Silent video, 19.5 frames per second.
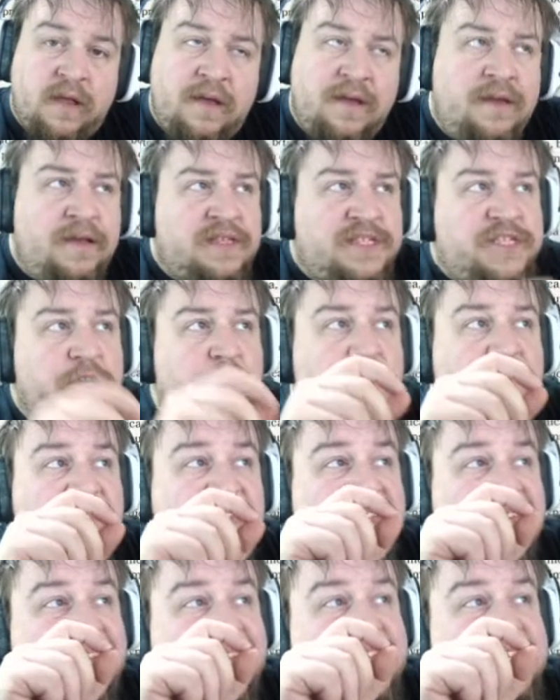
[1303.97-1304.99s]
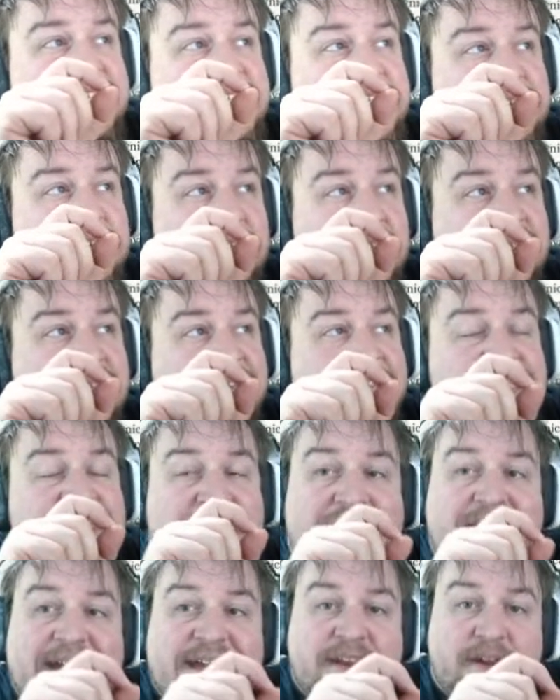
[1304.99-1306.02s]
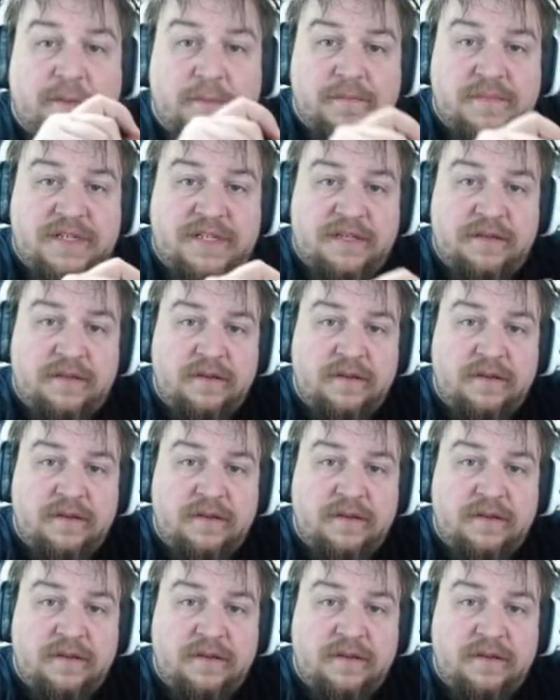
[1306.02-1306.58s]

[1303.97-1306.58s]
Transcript: So these these items,